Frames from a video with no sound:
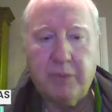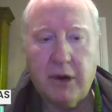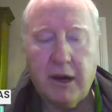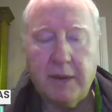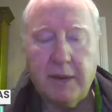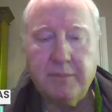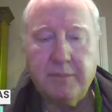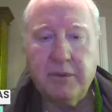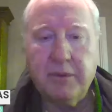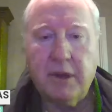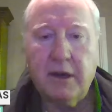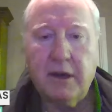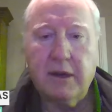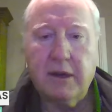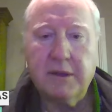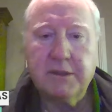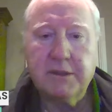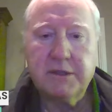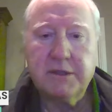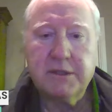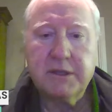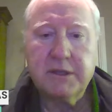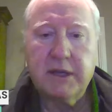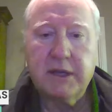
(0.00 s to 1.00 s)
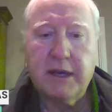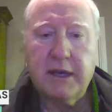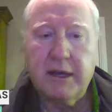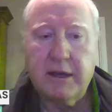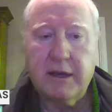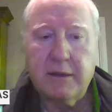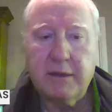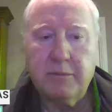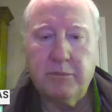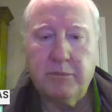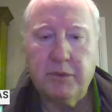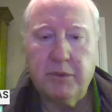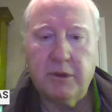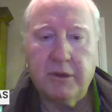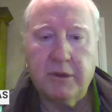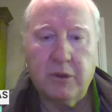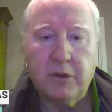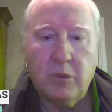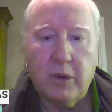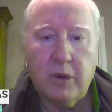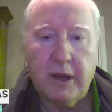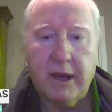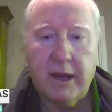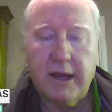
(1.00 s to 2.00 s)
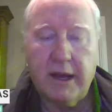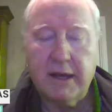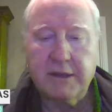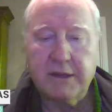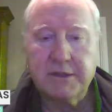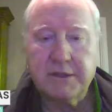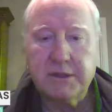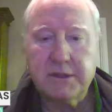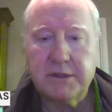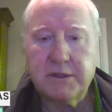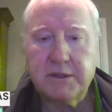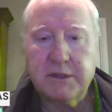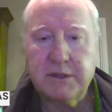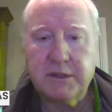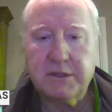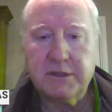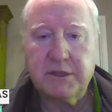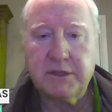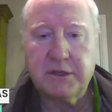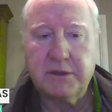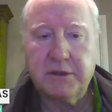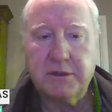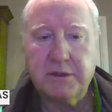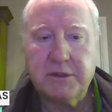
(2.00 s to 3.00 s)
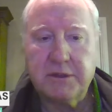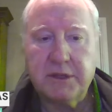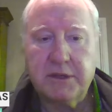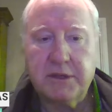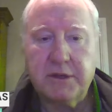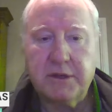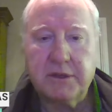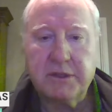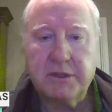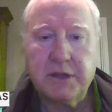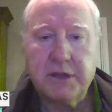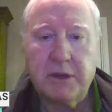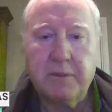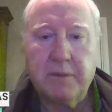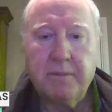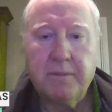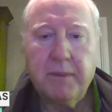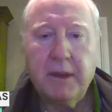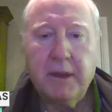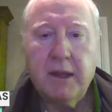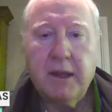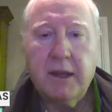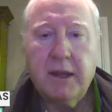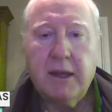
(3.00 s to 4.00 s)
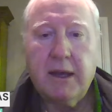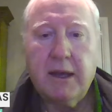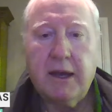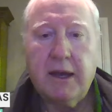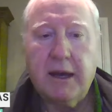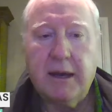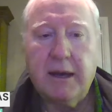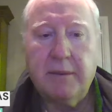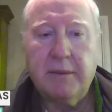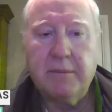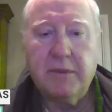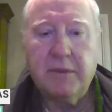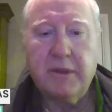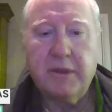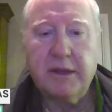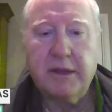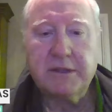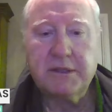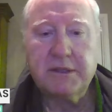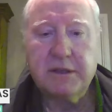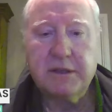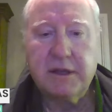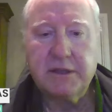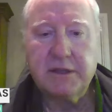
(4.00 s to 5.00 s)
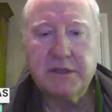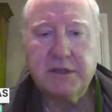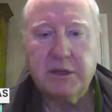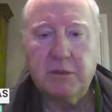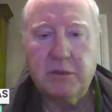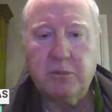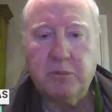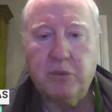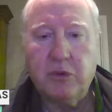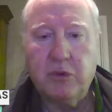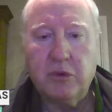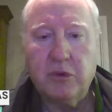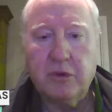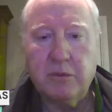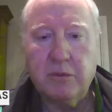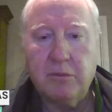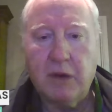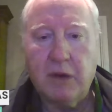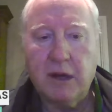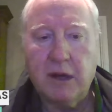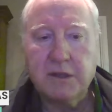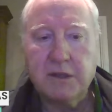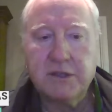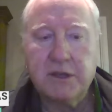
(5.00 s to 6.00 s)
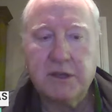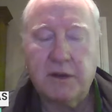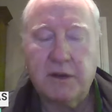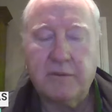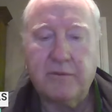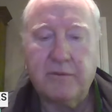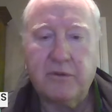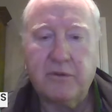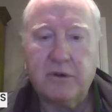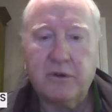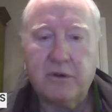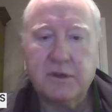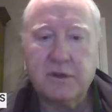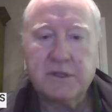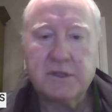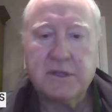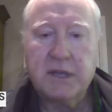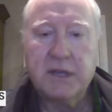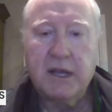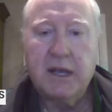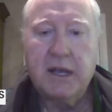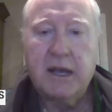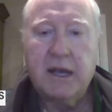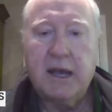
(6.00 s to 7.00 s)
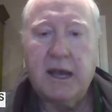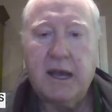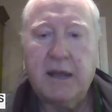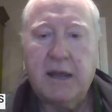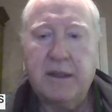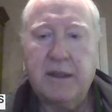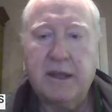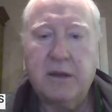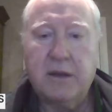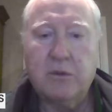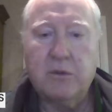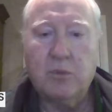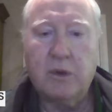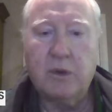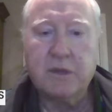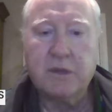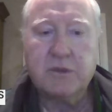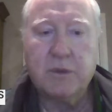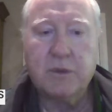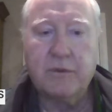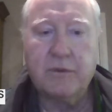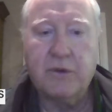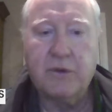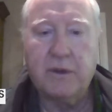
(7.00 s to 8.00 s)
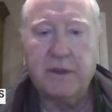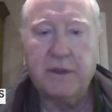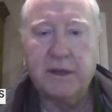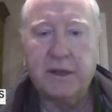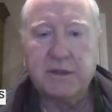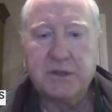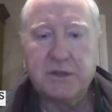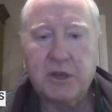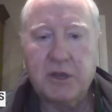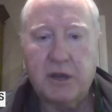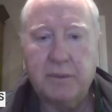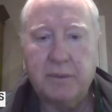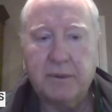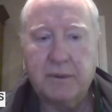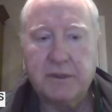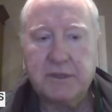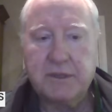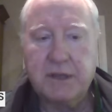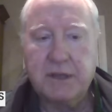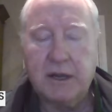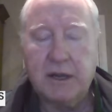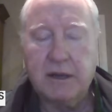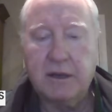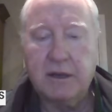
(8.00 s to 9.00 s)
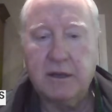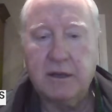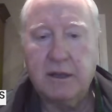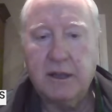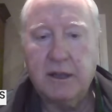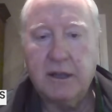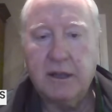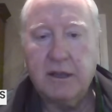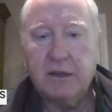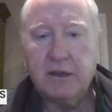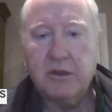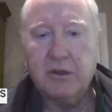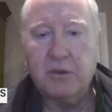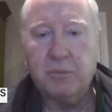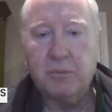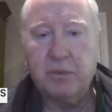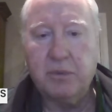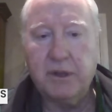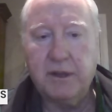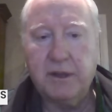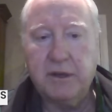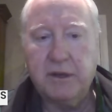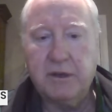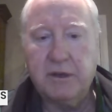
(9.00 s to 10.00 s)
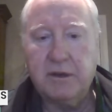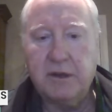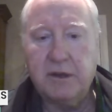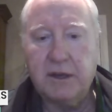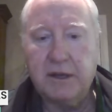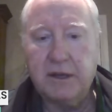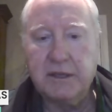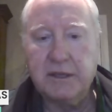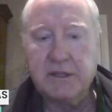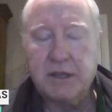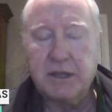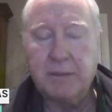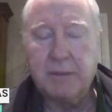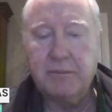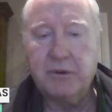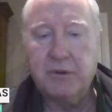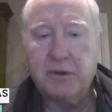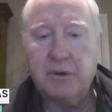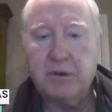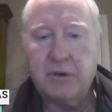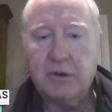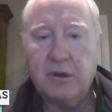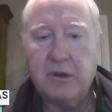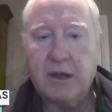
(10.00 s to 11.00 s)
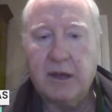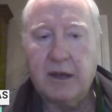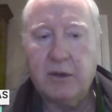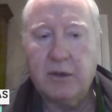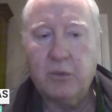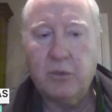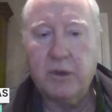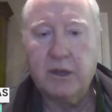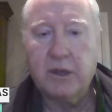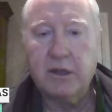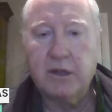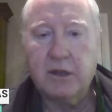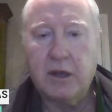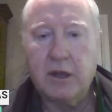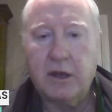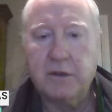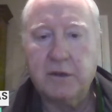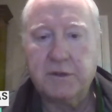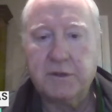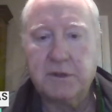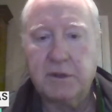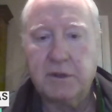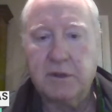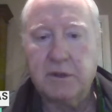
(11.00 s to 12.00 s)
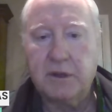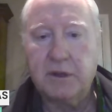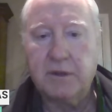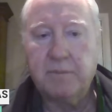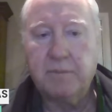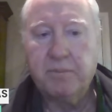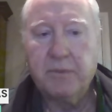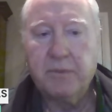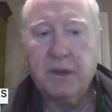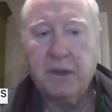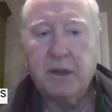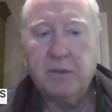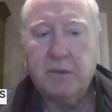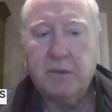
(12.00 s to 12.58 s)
pipelines, building warehouses, et cetera, et cetera. So that's an important milestone for us. And then once we've got that scoping study completed and accepted, we can go to the